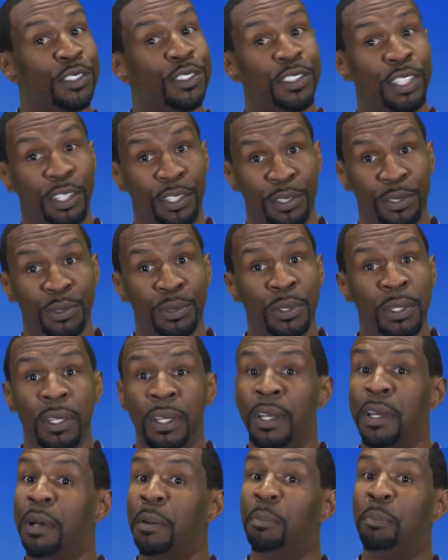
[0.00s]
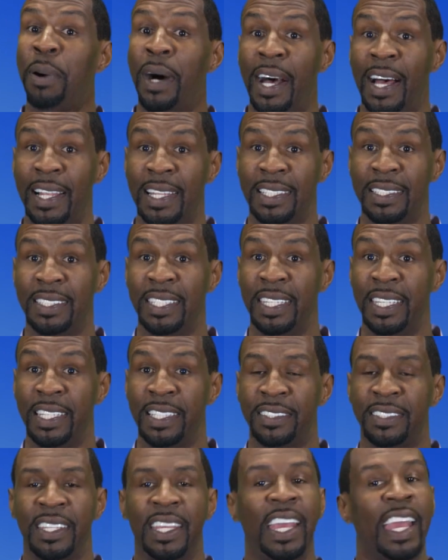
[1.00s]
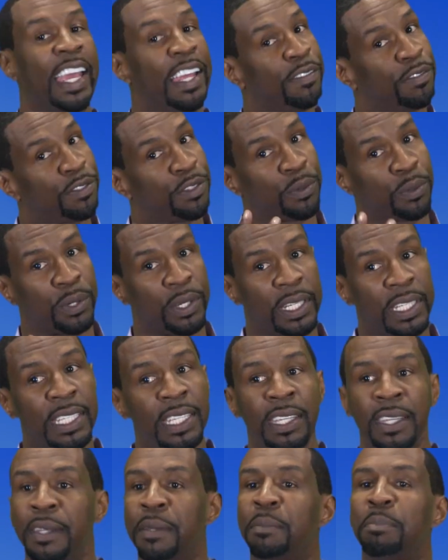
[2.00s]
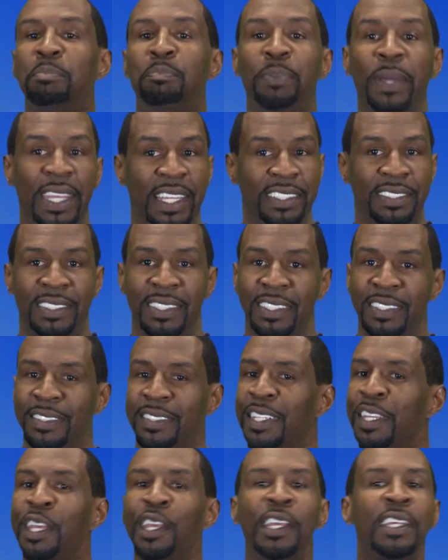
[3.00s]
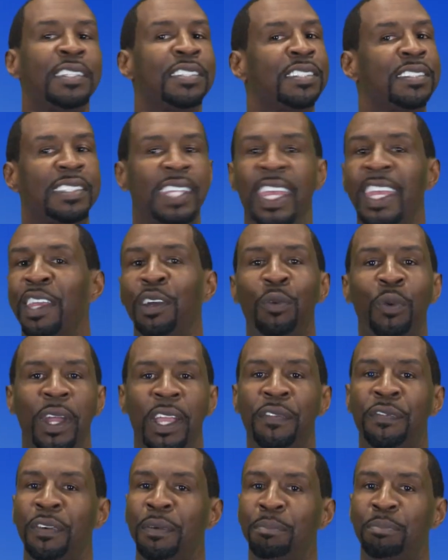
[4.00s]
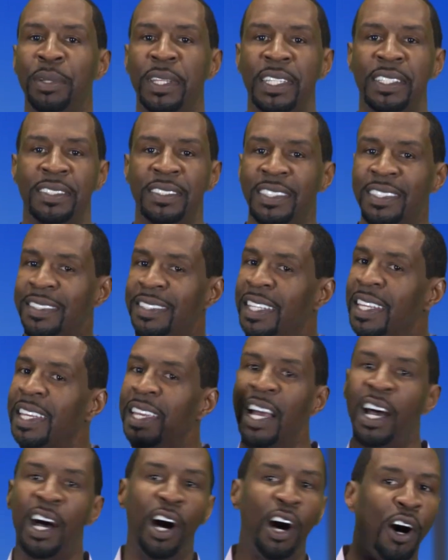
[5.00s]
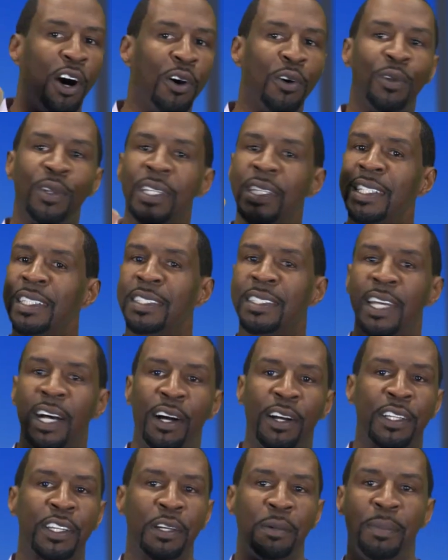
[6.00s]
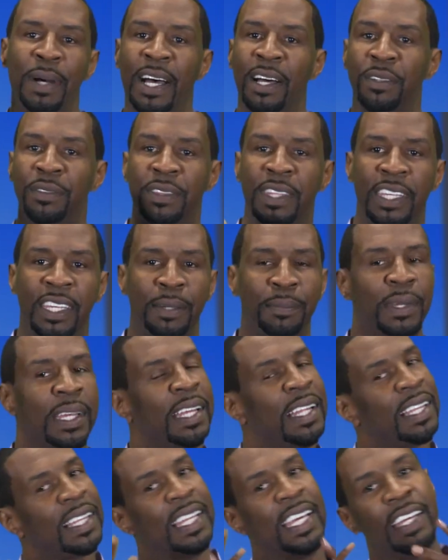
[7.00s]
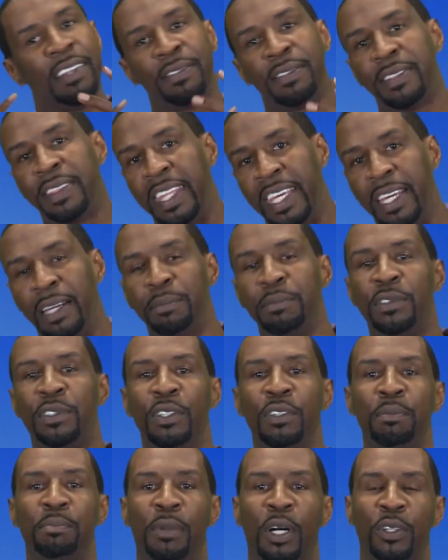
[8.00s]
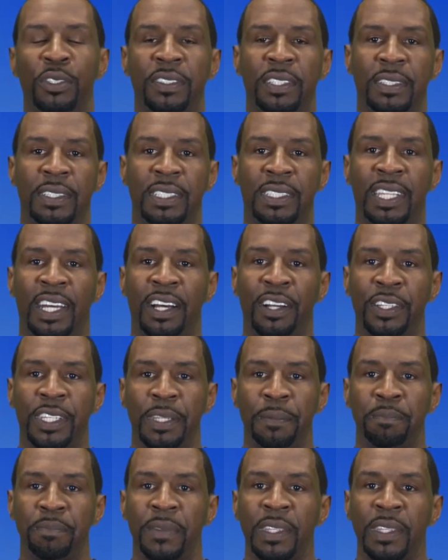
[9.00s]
2, politics. And 3, business. Stay away from business. Only talk about them. Let them do most of the talking.